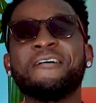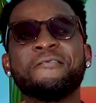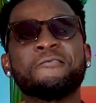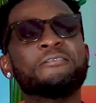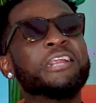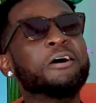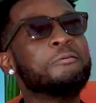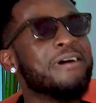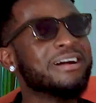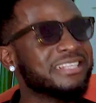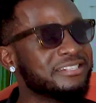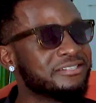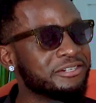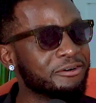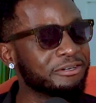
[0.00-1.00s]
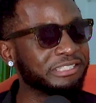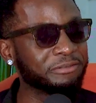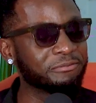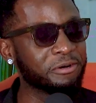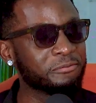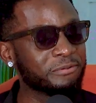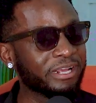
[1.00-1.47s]
When I walked into the hotel
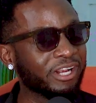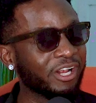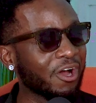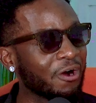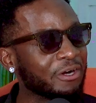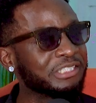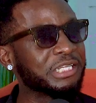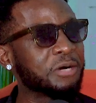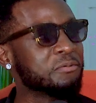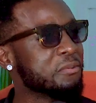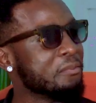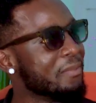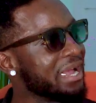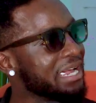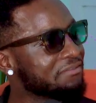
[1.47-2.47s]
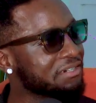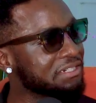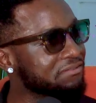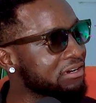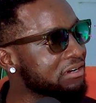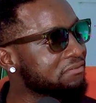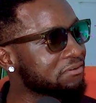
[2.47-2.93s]
where we were lodged and we met for the
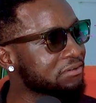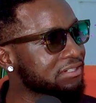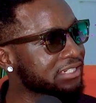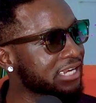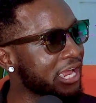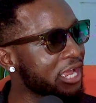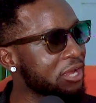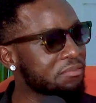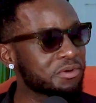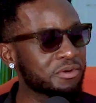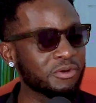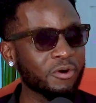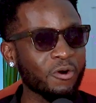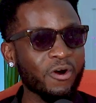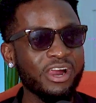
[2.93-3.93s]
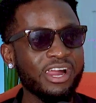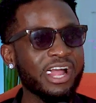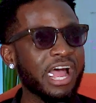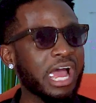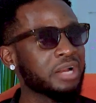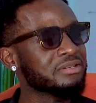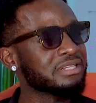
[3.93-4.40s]
very first time, you know.
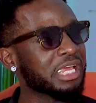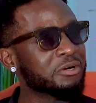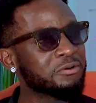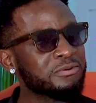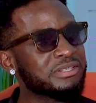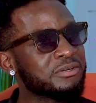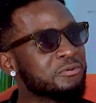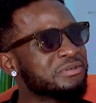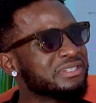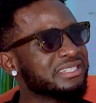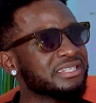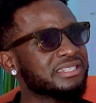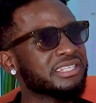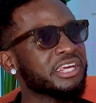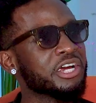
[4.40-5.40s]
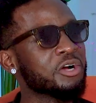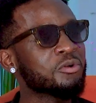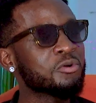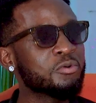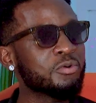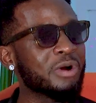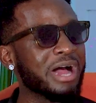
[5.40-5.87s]
And I was like, who is this girl
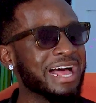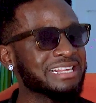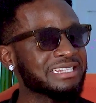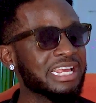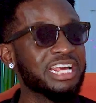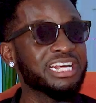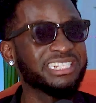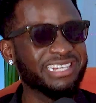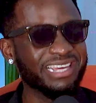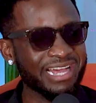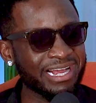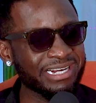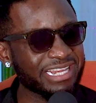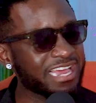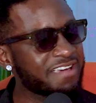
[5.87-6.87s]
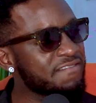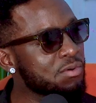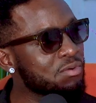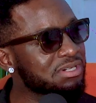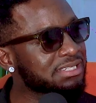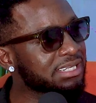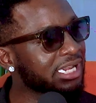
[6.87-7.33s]
she had
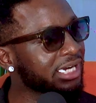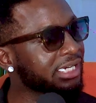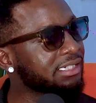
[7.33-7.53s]
everyone's lines.